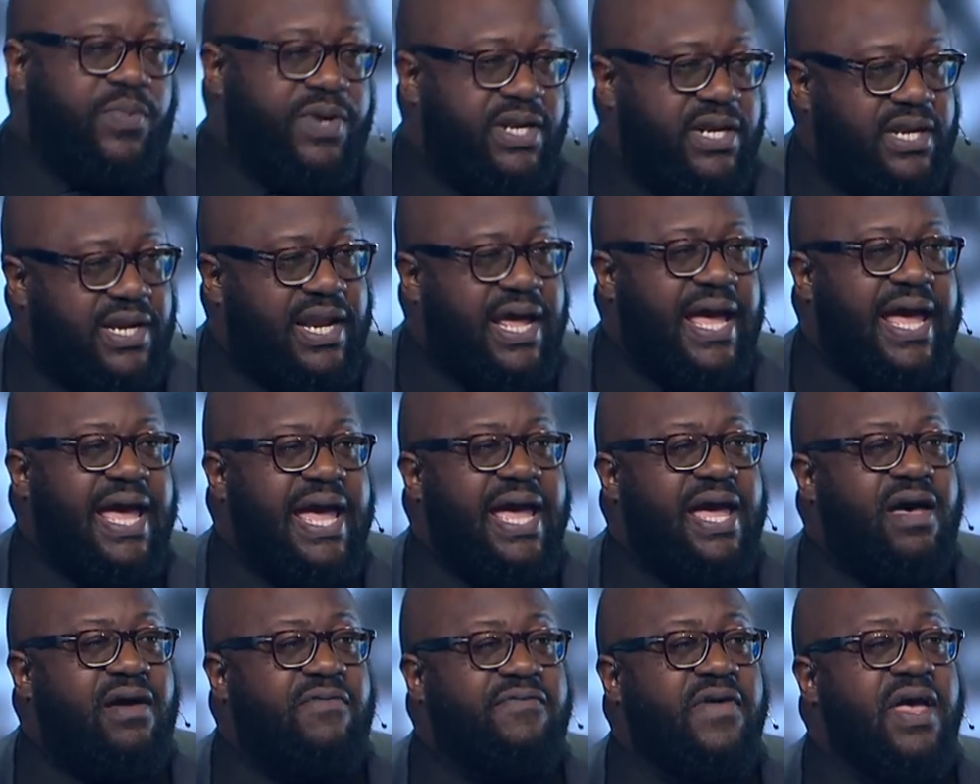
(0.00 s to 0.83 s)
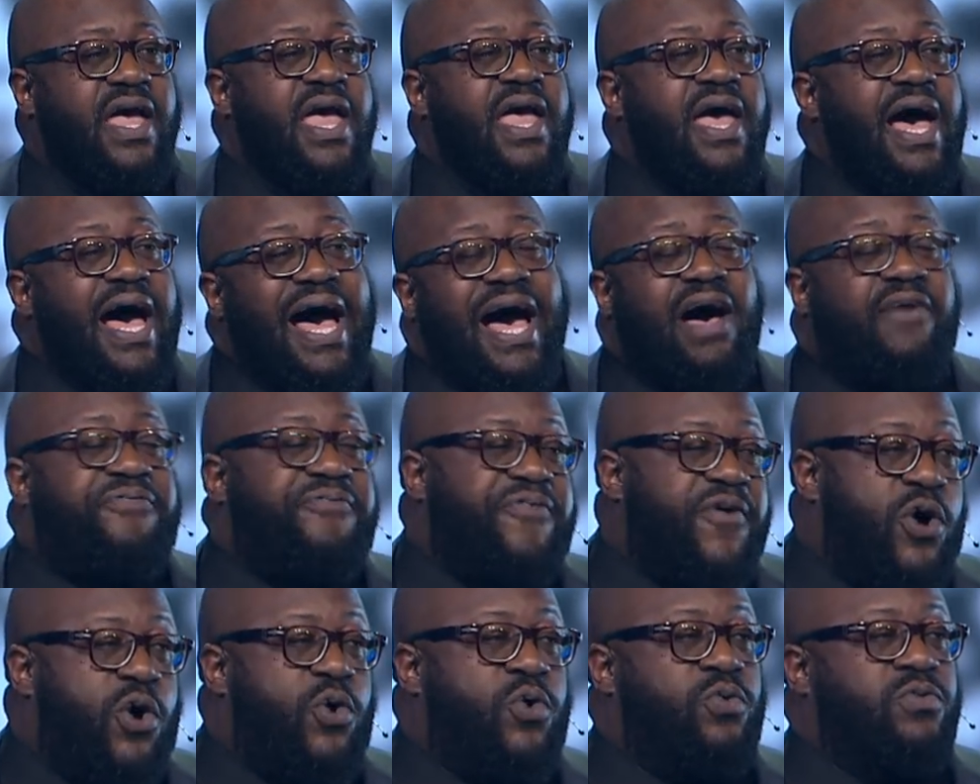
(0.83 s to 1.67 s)
We didn't have
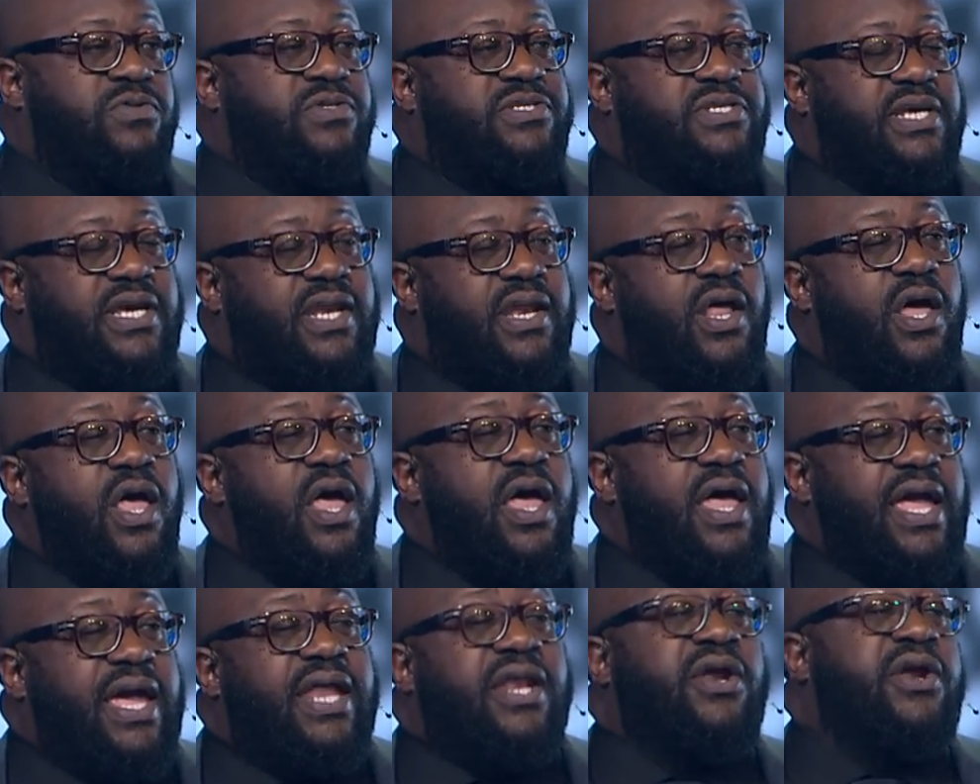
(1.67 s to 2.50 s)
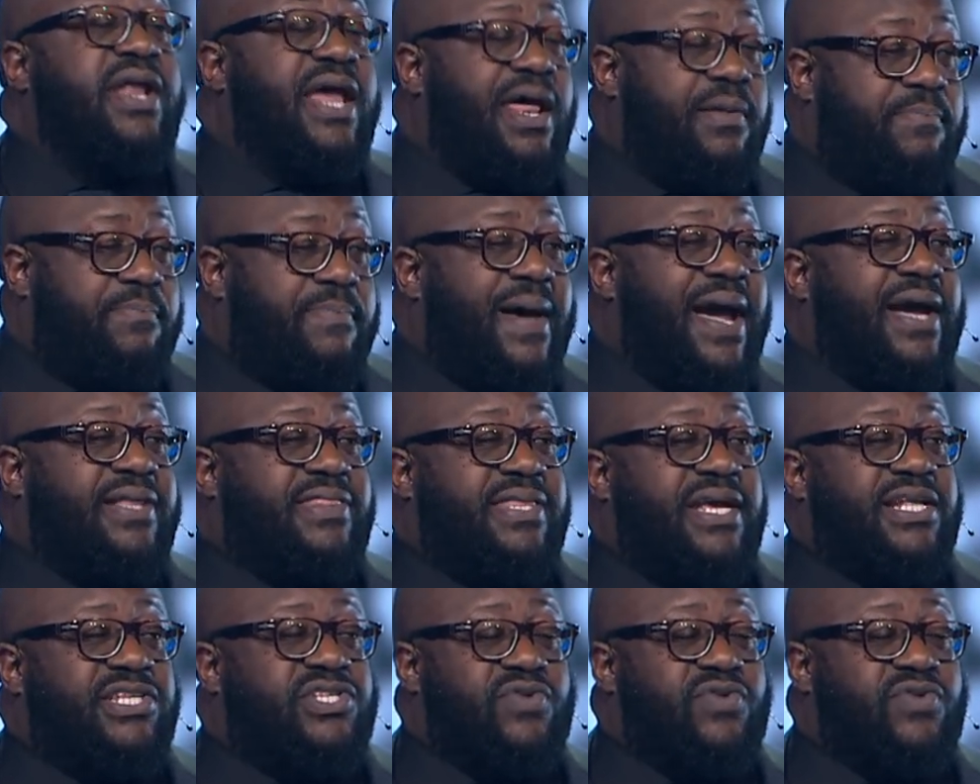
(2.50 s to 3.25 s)
iPhones and internet back then,